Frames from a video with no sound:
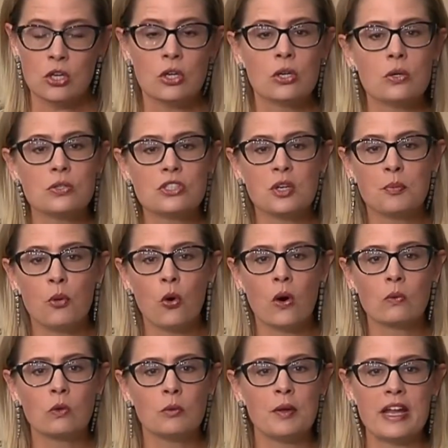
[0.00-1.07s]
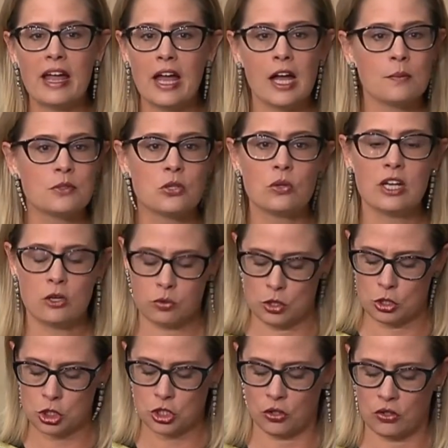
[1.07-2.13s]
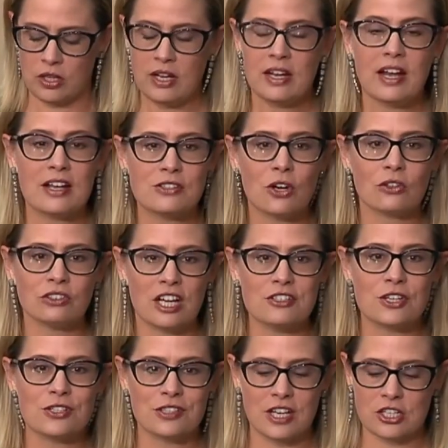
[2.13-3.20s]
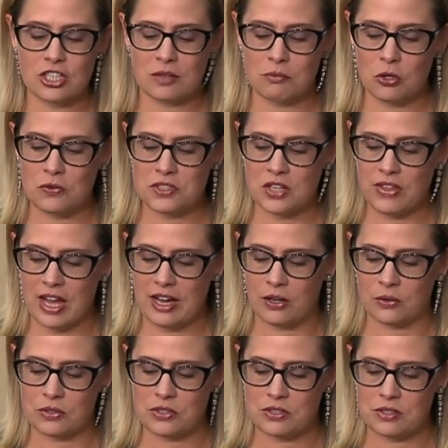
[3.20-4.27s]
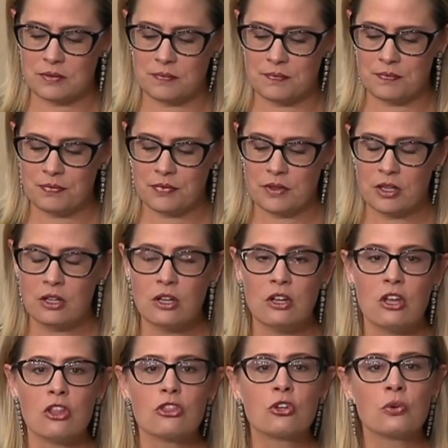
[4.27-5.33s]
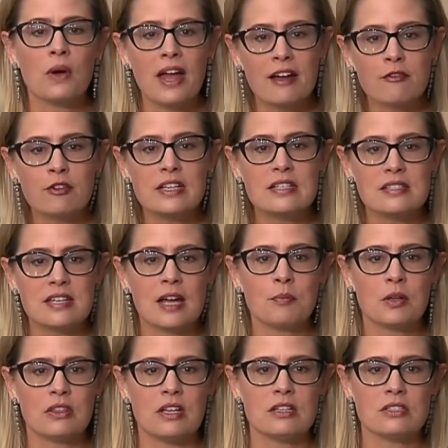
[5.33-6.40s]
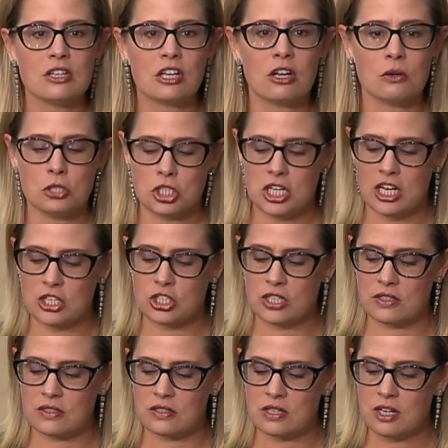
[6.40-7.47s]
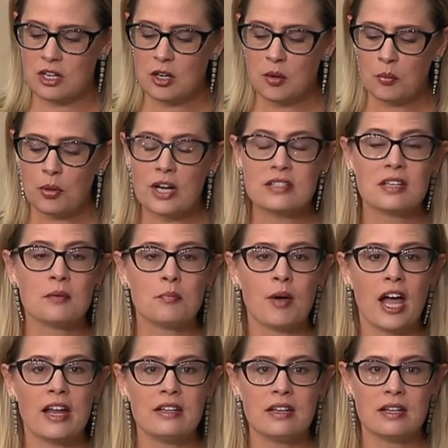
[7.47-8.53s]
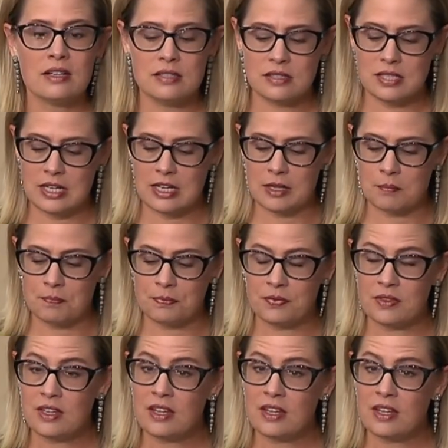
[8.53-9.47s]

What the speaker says: whose support will be absolutely crucial as our legislation moves to the House. Through every step in these negotiations, President Biden and his team,